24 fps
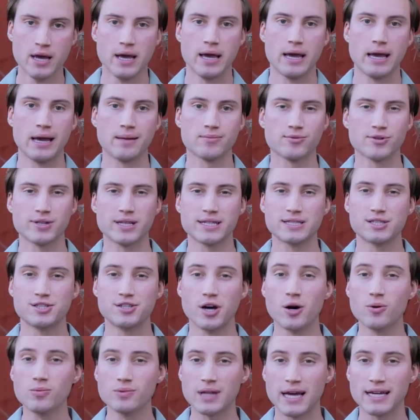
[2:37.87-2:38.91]
Amaryllis
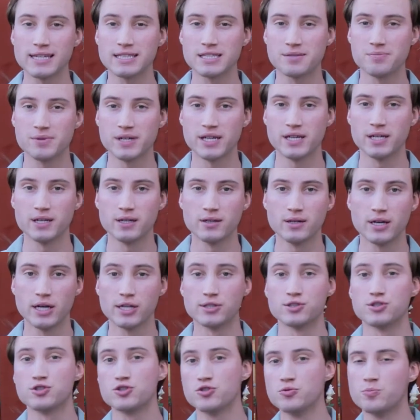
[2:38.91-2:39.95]
don't like to be in
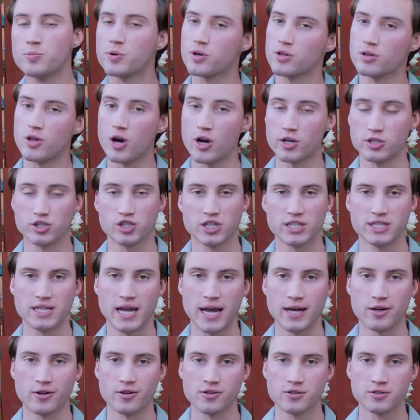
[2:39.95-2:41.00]
super large
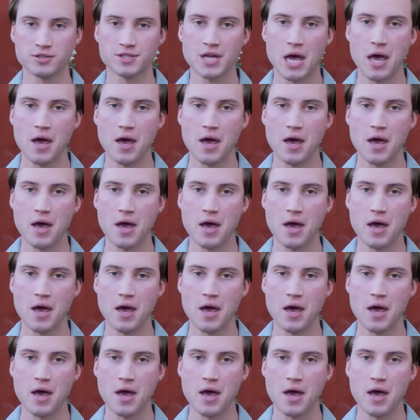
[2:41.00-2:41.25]
containers,